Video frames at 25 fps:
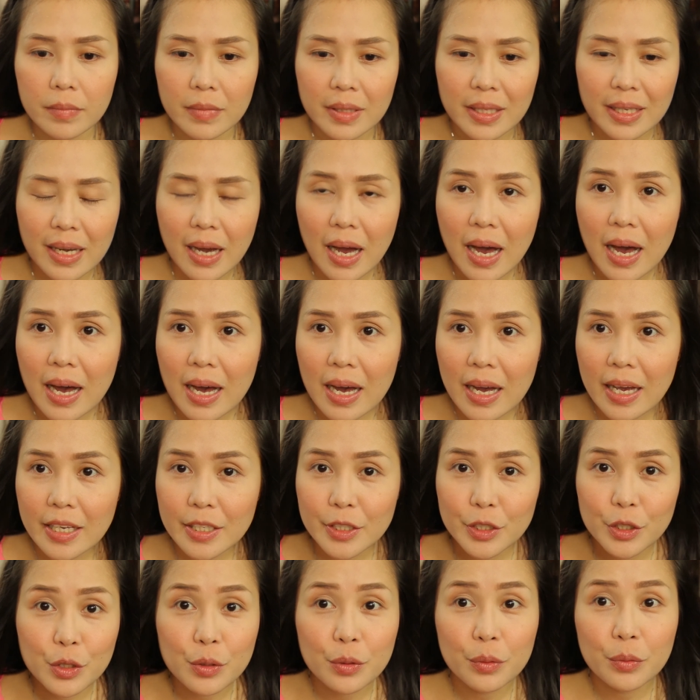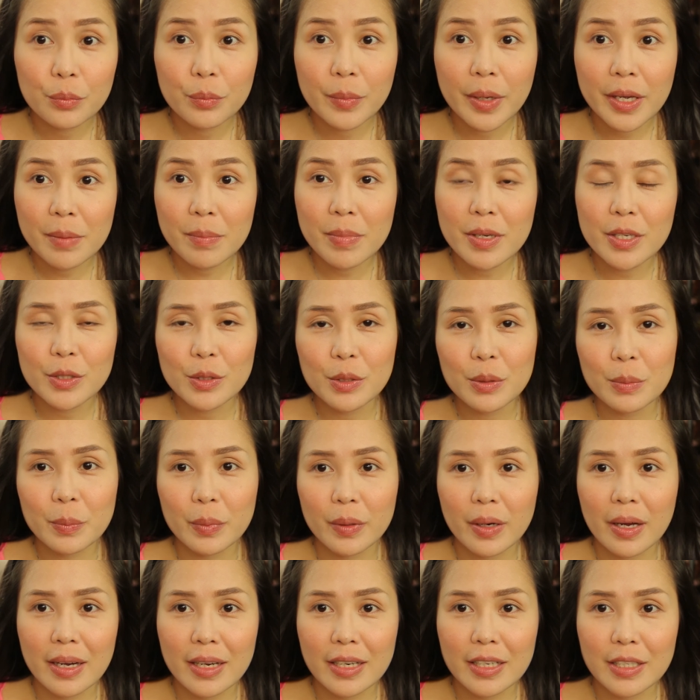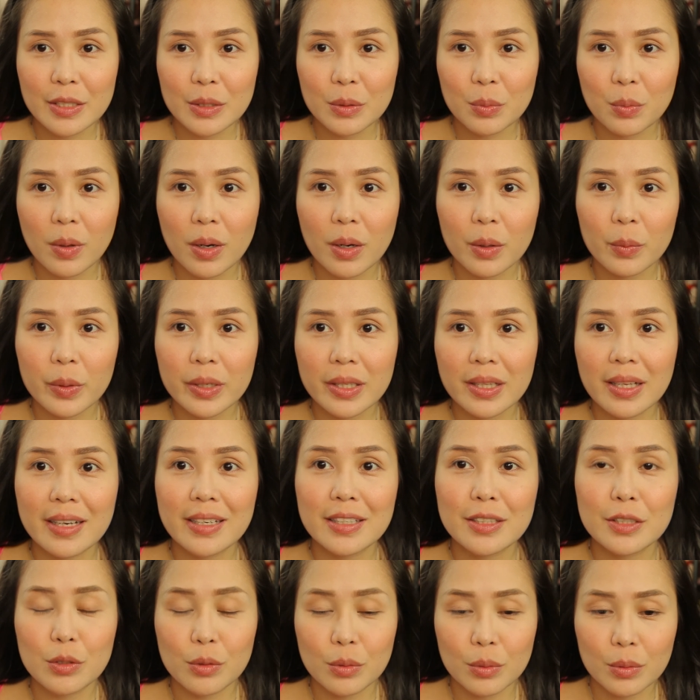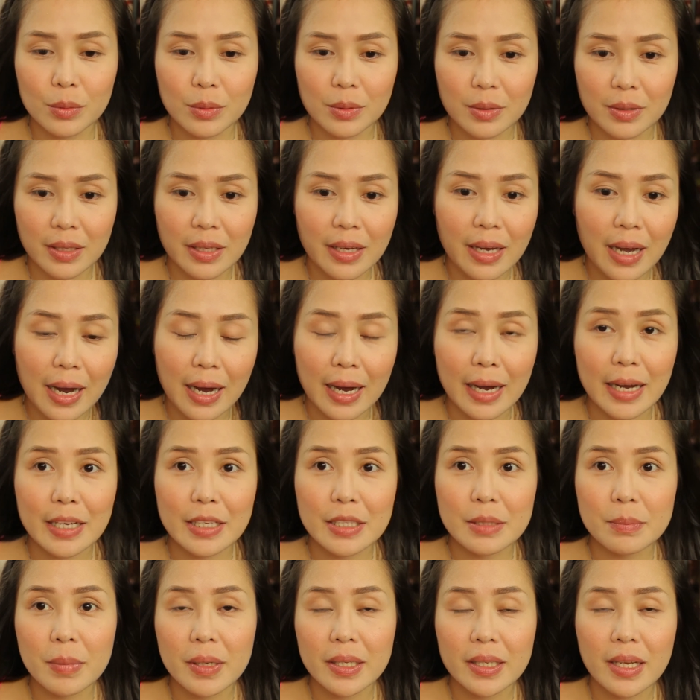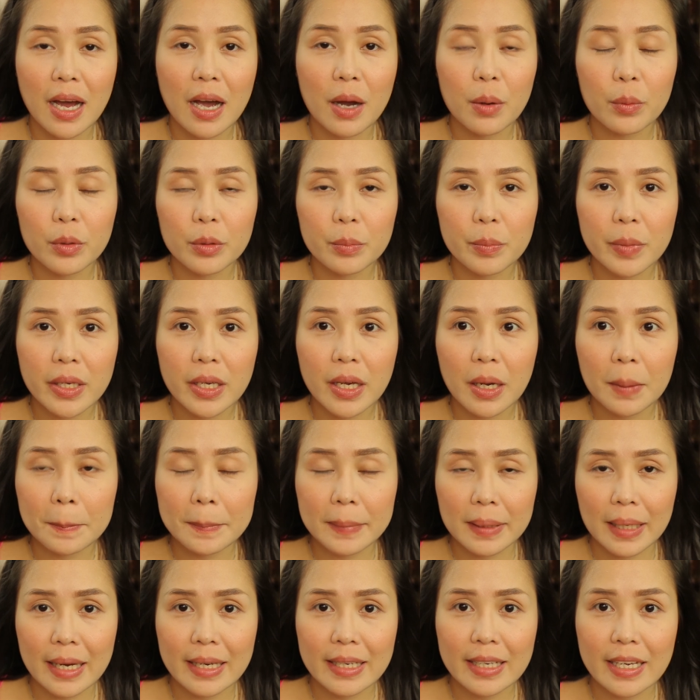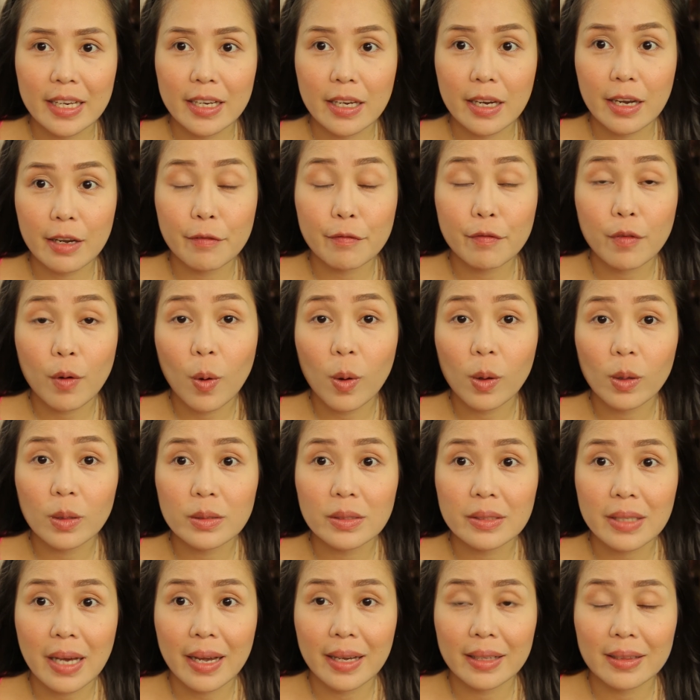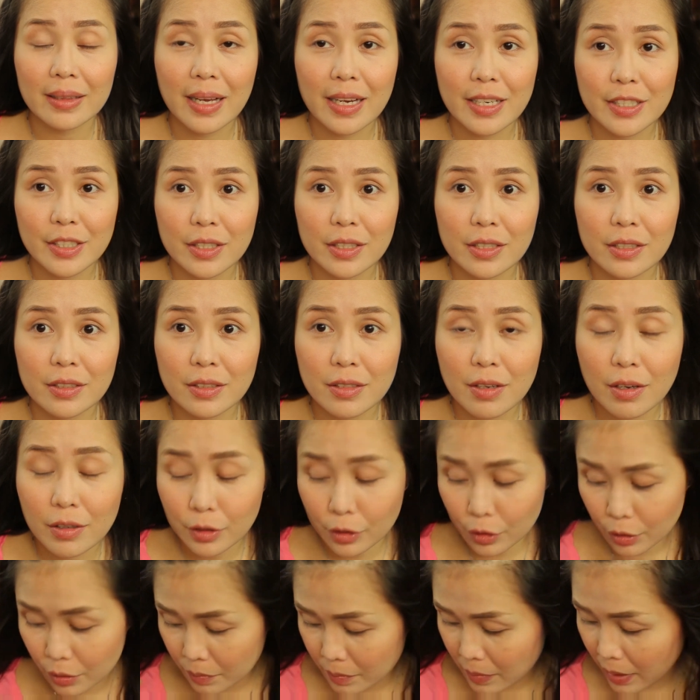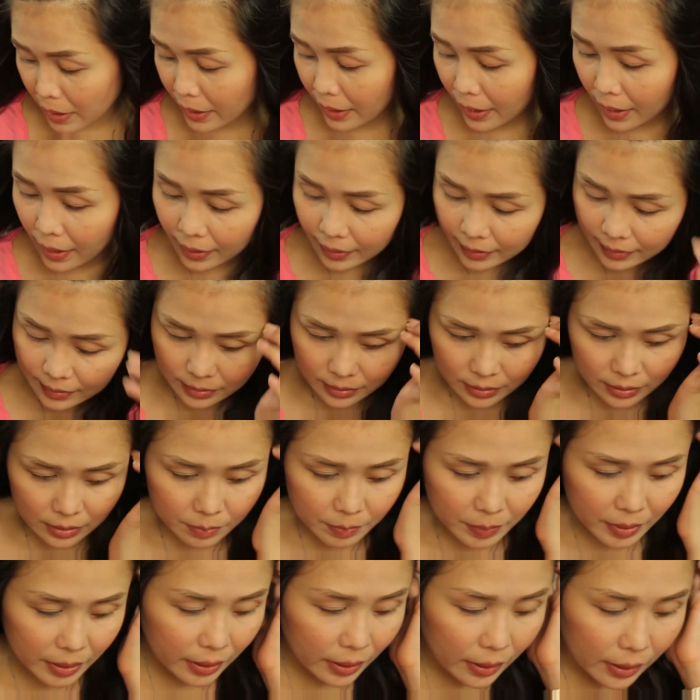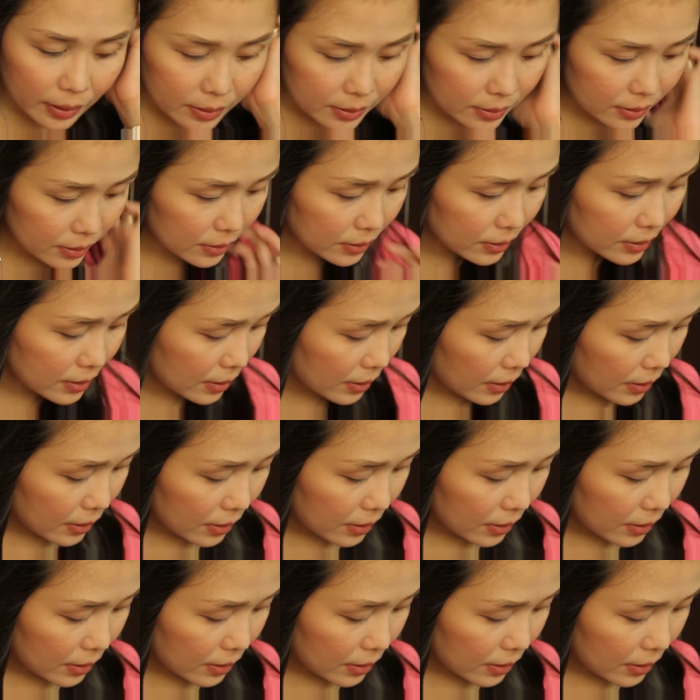the eyes, you may be surprised what will I do to the eyes, but I will be applying a false eyelashes onto my eyes because